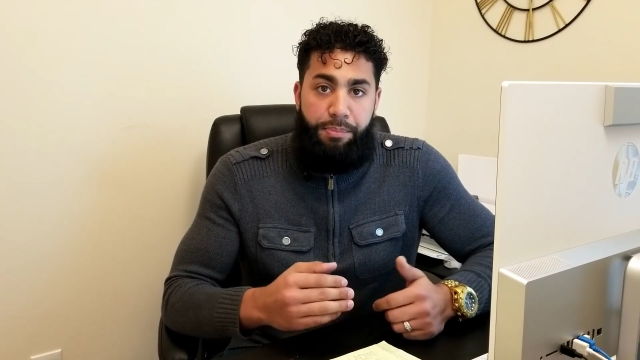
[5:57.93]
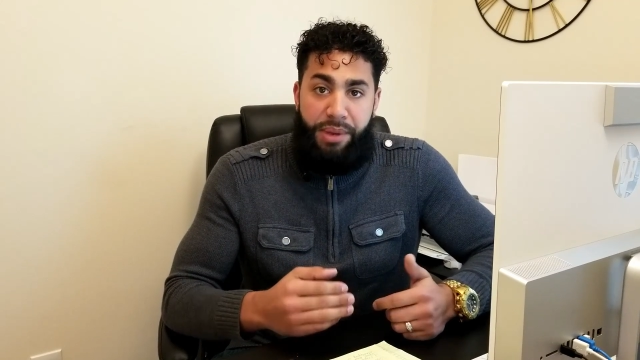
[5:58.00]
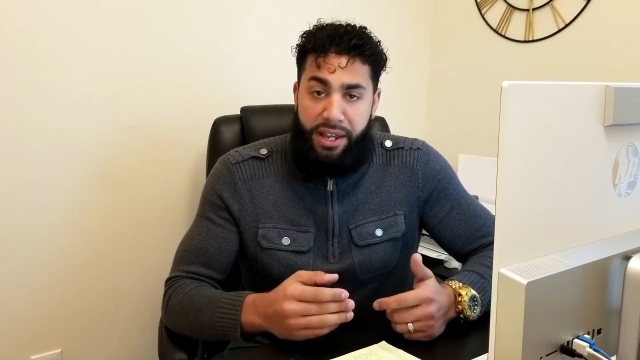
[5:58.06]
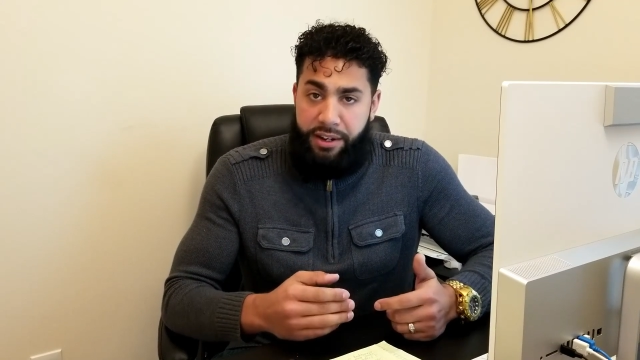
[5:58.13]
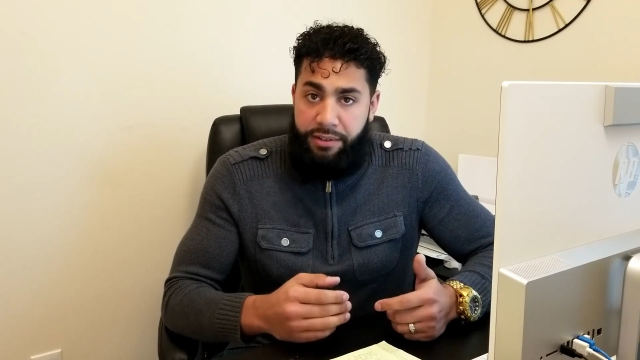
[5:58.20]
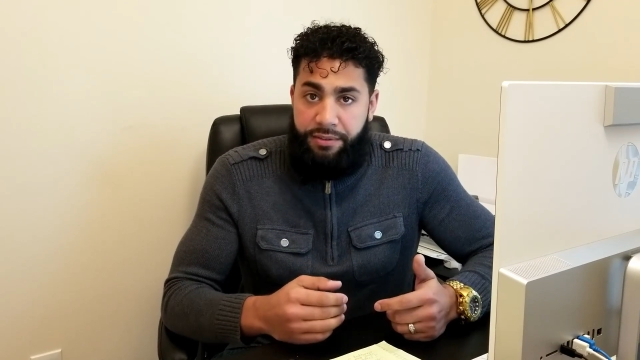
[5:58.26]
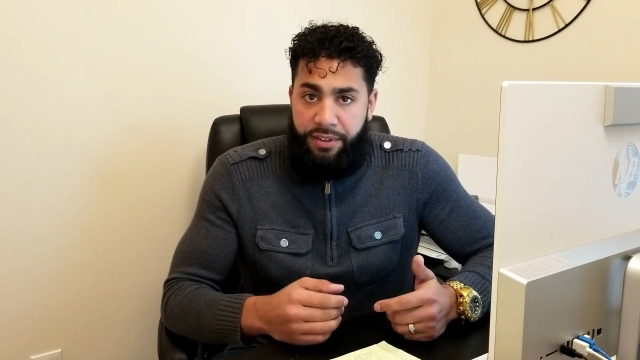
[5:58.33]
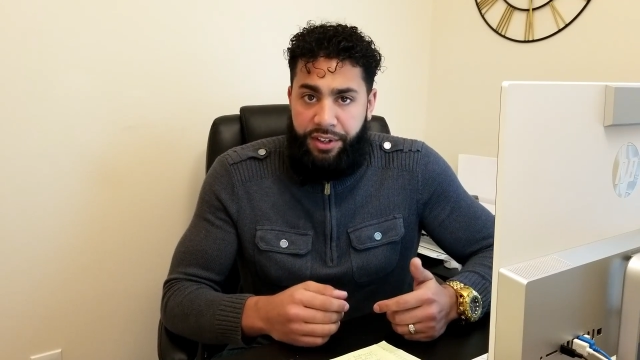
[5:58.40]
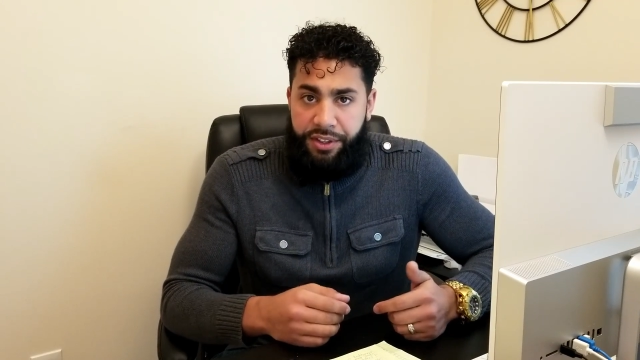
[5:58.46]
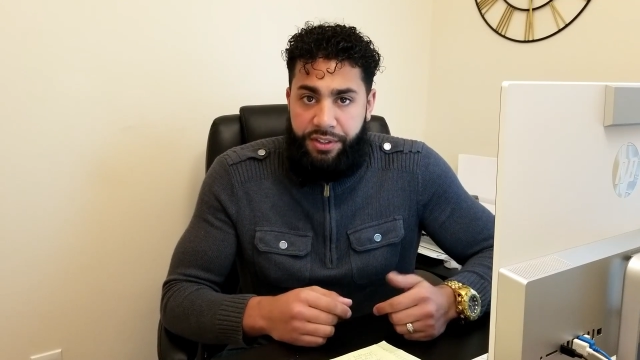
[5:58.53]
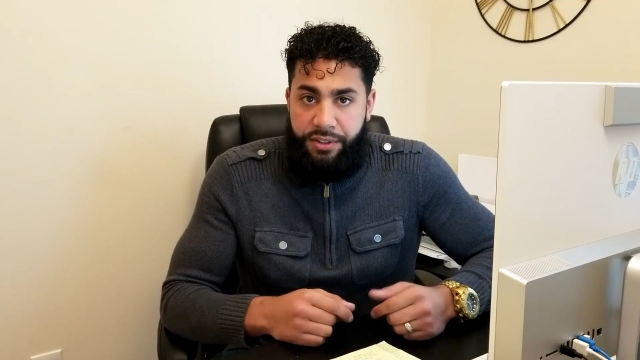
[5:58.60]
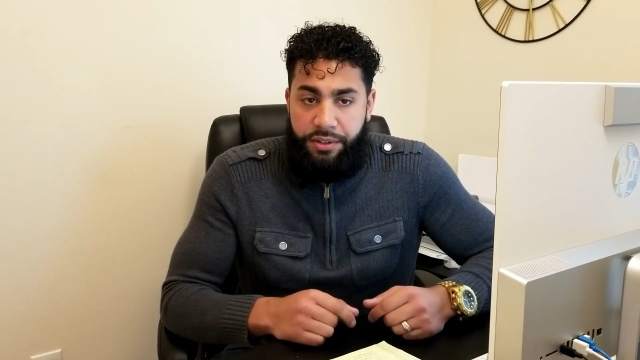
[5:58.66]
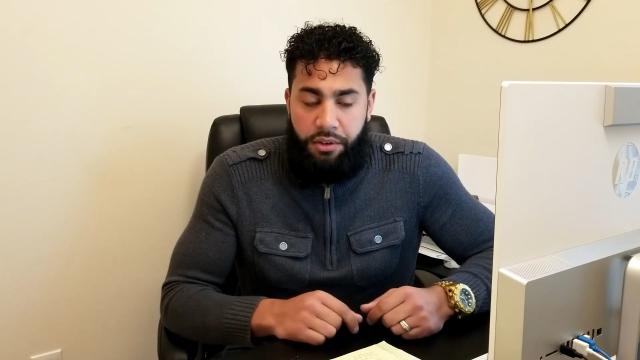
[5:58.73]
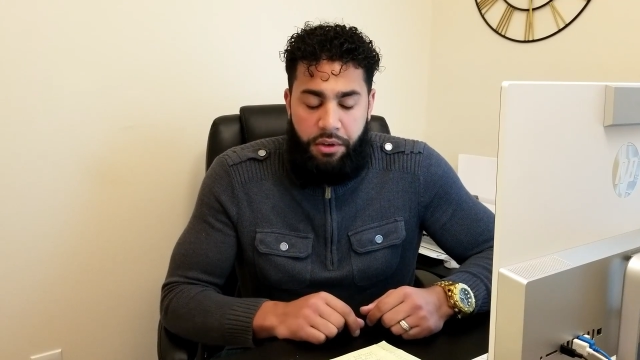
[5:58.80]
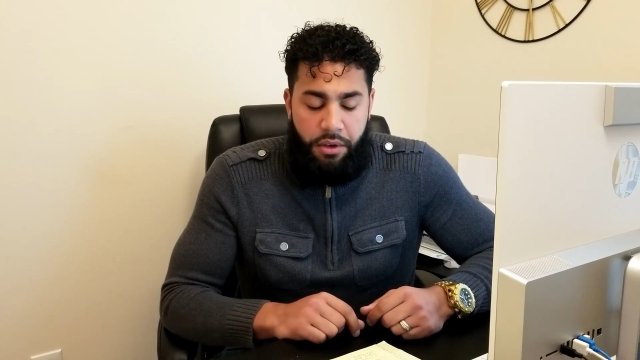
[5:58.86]

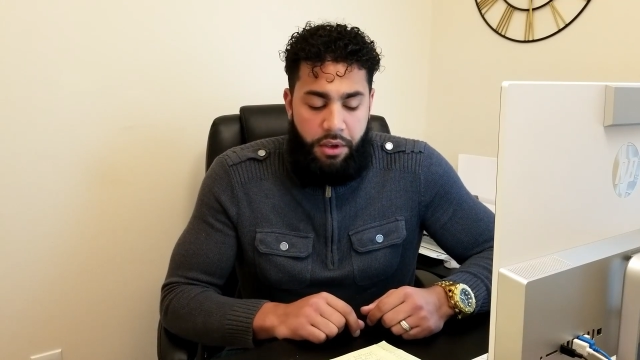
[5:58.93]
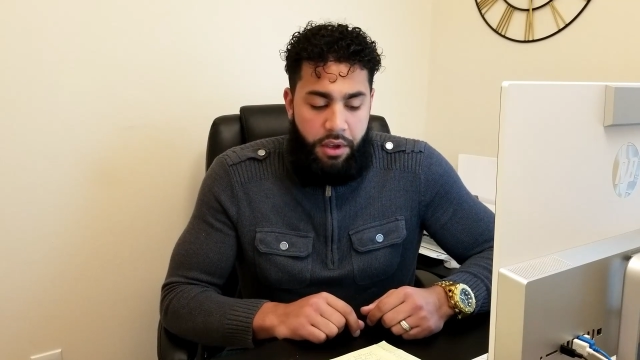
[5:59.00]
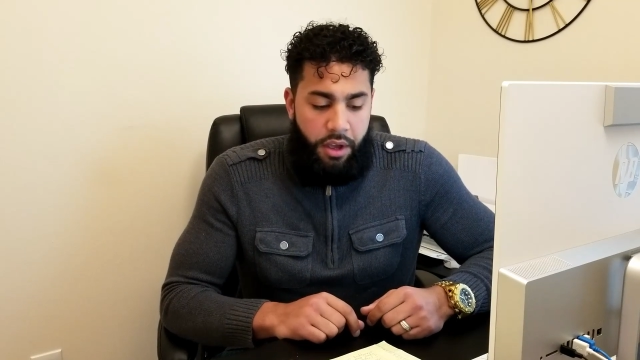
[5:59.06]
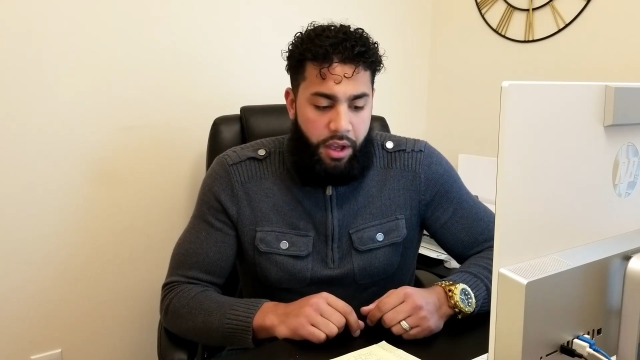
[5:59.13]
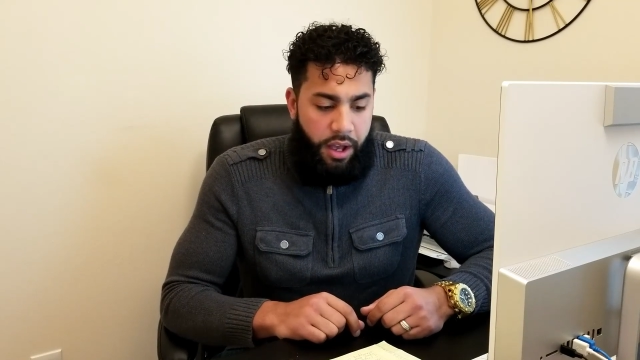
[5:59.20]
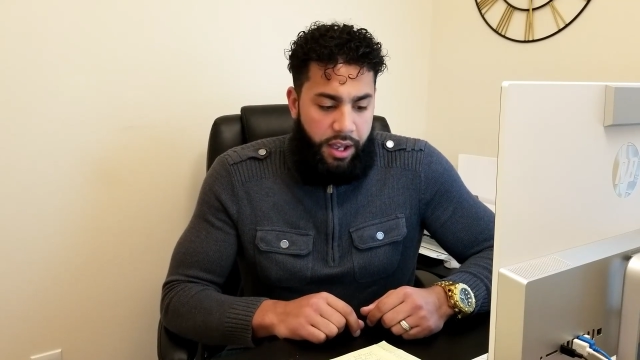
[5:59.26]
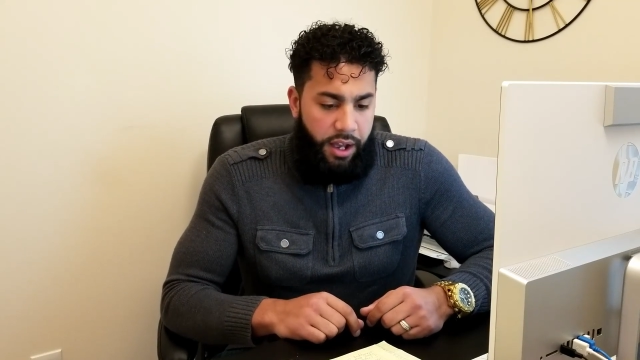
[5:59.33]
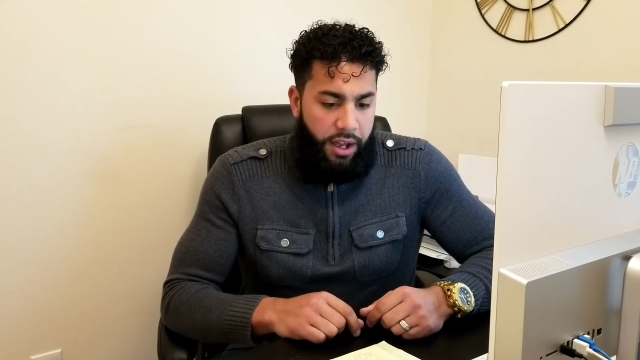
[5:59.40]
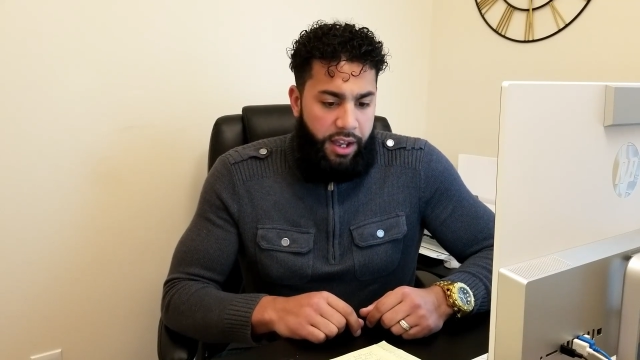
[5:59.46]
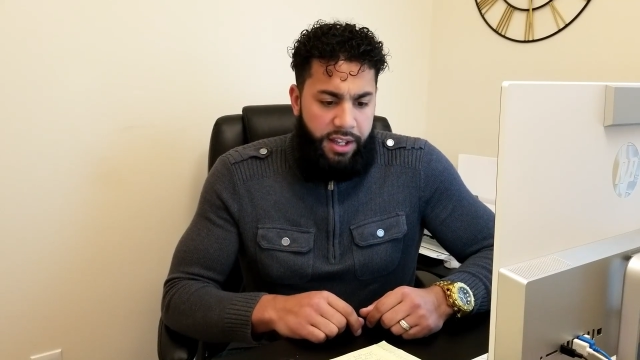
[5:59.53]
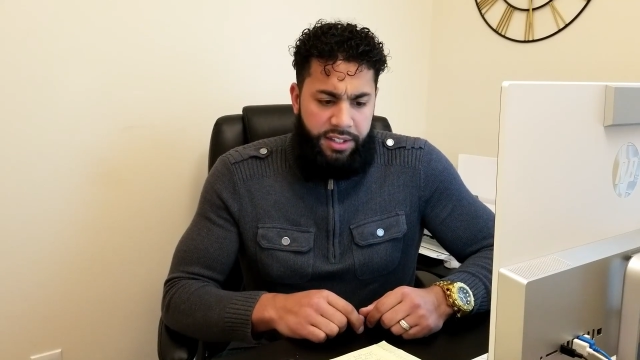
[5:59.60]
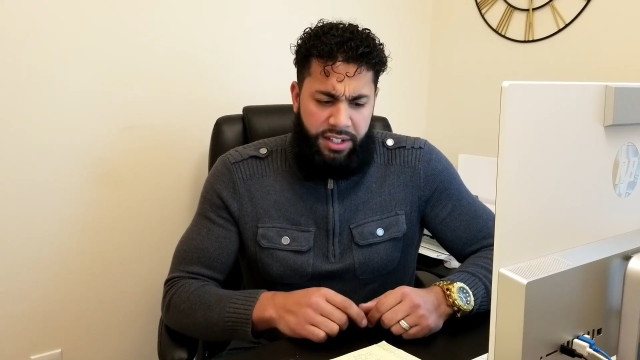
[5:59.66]
benefits. It's the